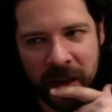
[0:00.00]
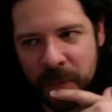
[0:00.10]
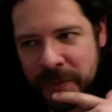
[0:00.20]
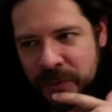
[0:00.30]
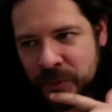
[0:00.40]

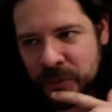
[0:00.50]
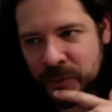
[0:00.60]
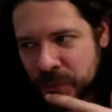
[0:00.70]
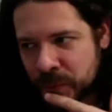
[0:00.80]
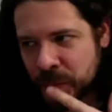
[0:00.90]
I went
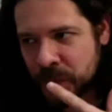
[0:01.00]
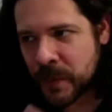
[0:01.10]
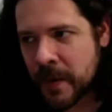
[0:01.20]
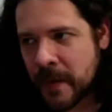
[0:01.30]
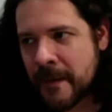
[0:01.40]

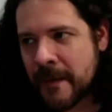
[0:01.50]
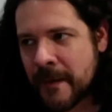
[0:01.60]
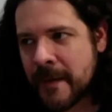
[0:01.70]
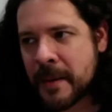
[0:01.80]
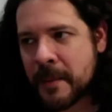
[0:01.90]
to
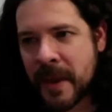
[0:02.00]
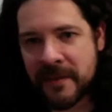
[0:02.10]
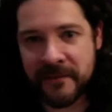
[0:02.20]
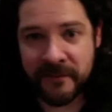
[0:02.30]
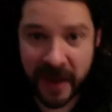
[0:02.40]

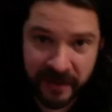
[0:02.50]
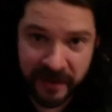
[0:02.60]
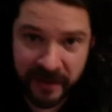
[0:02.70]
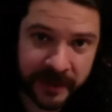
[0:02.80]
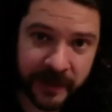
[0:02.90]
my
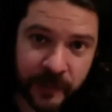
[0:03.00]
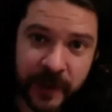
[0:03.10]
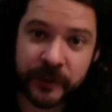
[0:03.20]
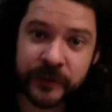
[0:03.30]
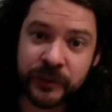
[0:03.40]
favorite
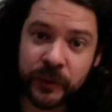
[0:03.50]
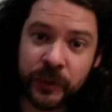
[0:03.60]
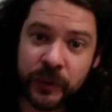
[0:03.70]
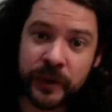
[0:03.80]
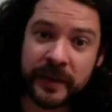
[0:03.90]
record
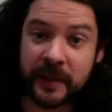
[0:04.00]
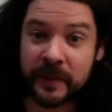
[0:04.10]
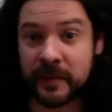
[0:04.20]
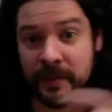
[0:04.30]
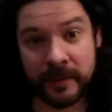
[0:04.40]
store
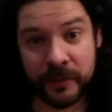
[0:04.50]
that